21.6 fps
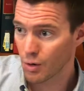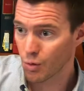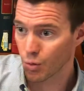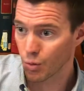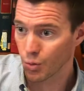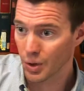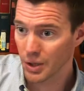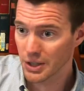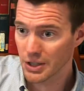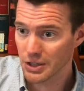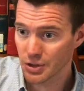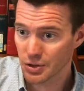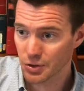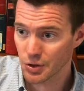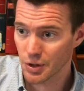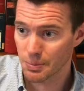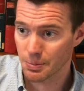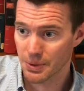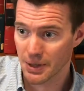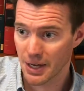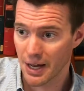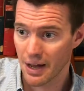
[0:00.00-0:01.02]
Really
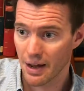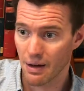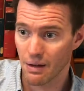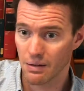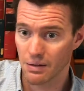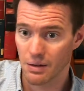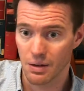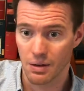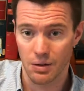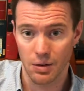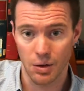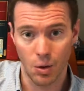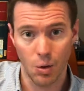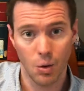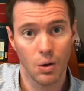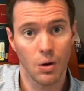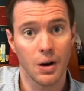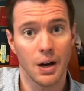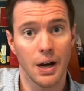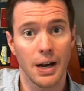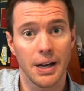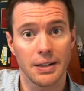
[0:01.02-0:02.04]
strip down
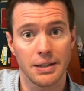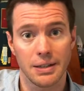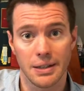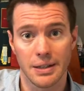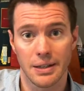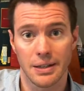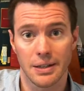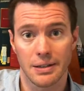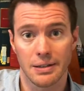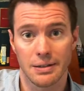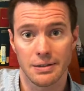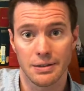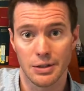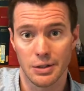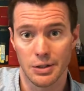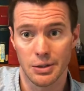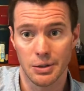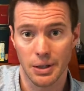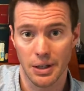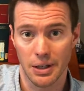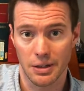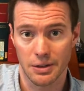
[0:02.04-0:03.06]
your idea
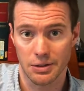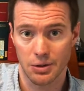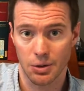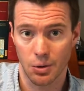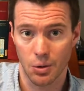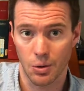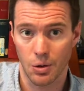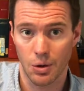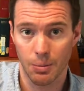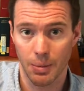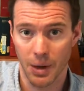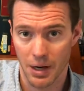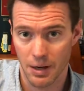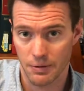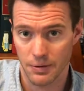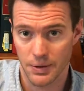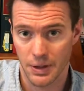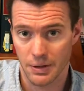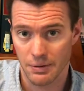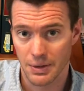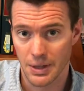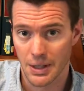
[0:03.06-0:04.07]
to its core
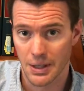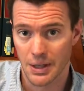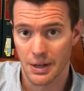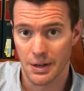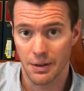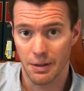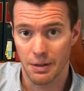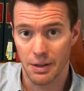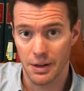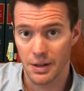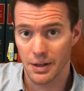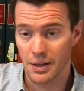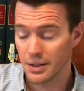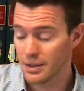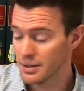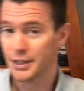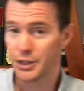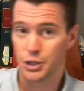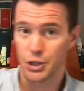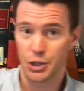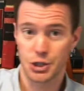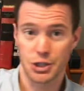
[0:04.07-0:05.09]
benefit. The
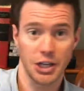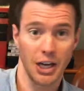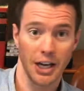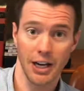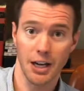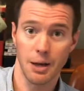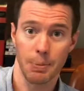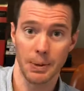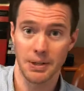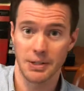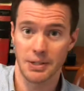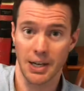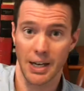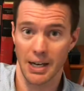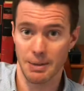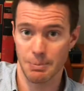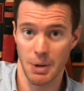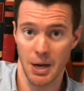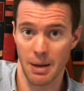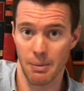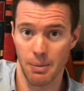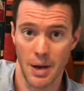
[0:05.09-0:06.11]
shut up and
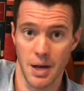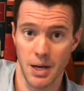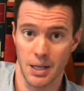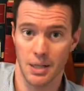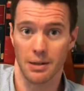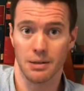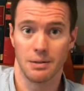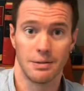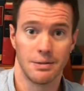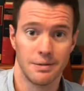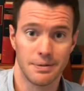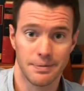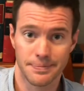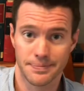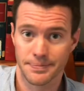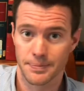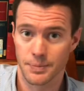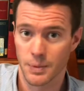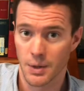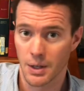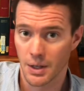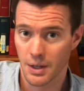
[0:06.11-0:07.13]
take my money.
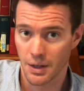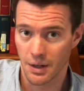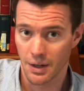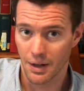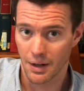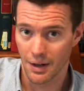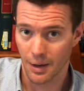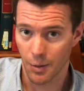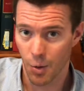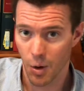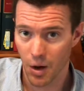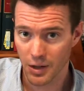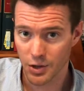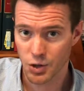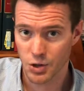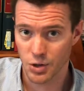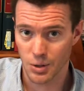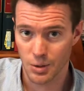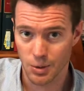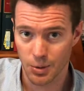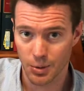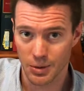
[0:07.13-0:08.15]
I want
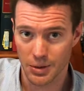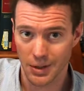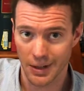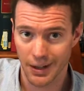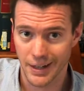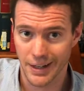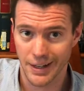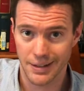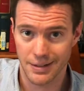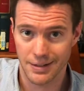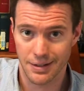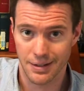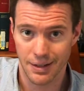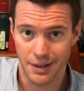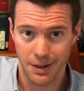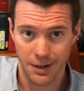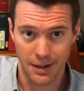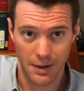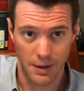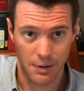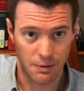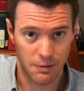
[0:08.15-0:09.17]
you to get
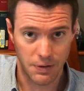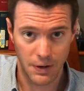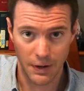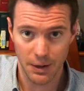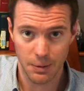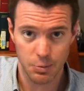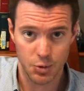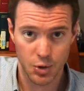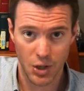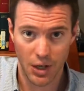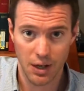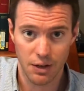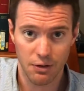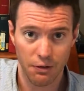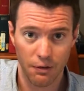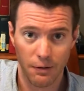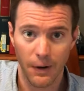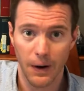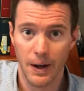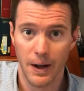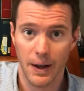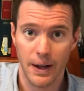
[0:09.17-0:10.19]
Philip J.
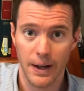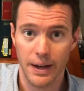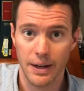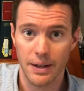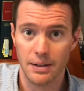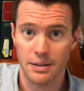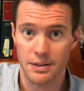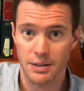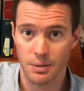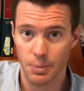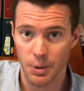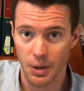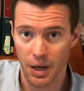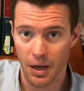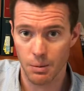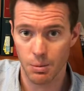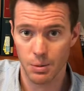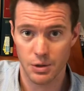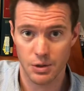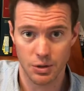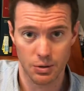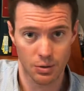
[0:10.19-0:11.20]
Fry to be
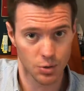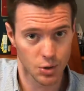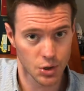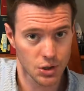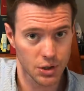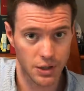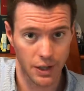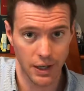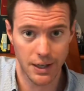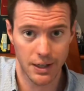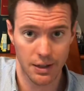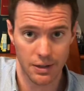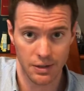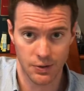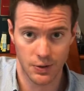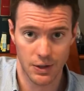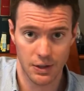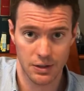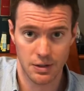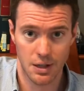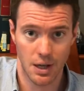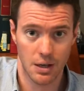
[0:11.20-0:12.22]
able to shake his
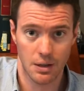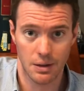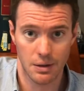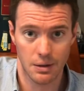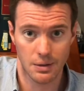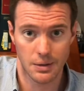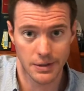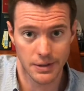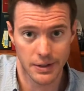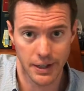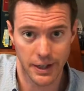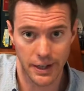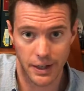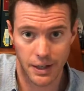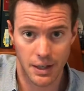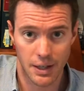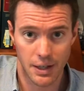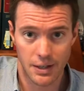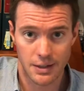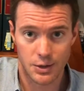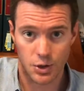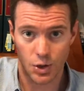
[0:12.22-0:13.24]
fist at you and say,
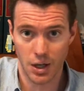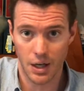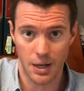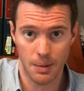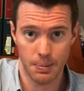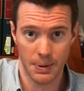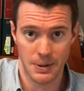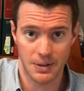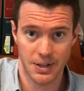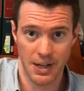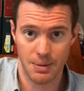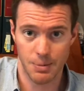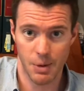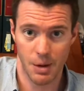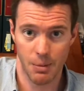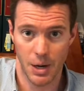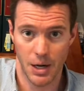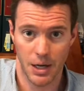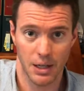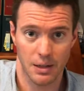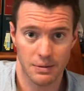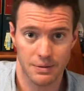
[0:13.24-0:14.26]
shut up and take my
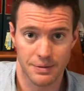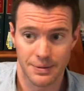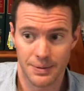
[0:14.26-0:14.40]
money.